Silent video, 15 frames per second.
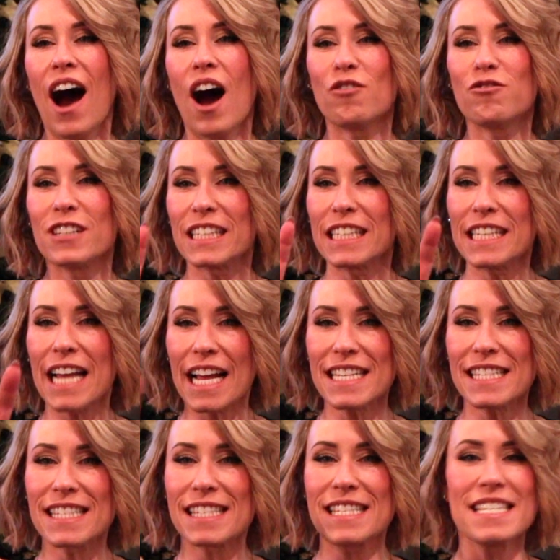a really
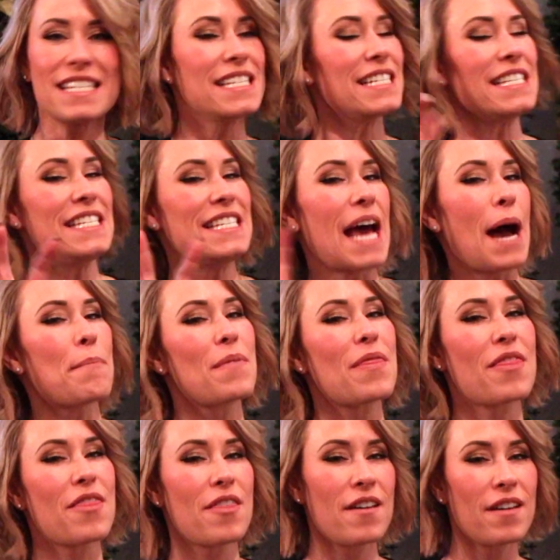nice
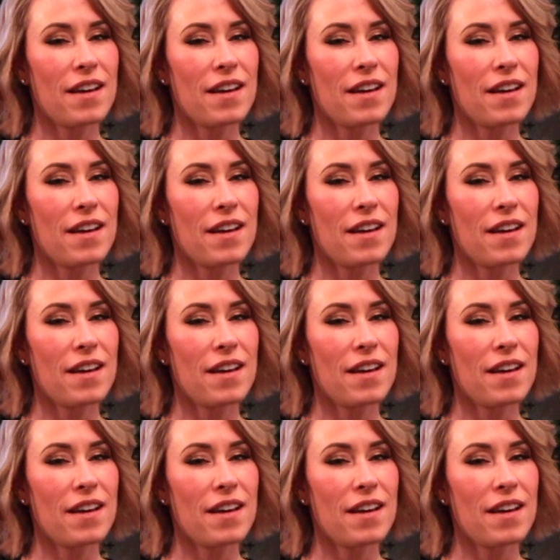depth